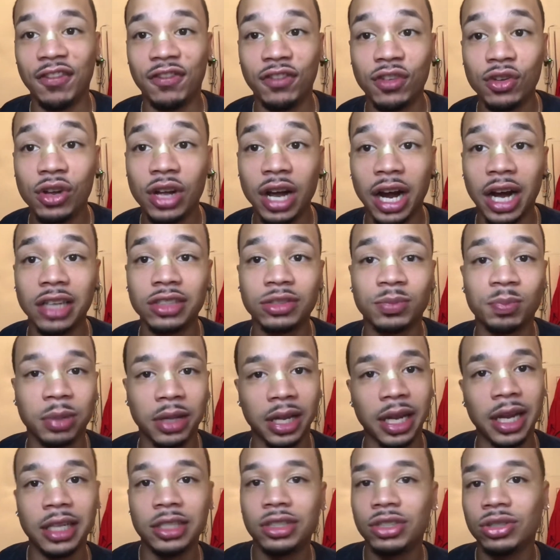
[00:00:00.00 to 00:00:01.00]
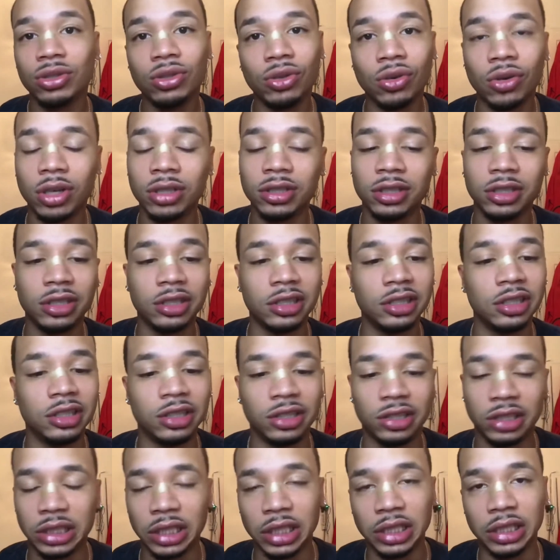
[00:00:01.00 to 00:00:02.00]
you guys plan to go in the
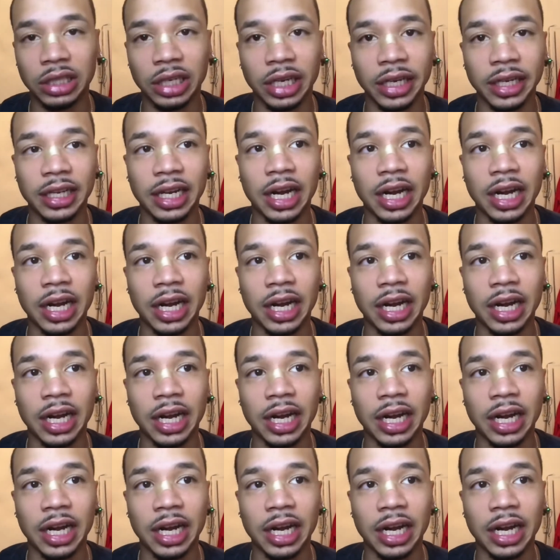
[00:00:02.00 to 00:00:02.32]
sun, like,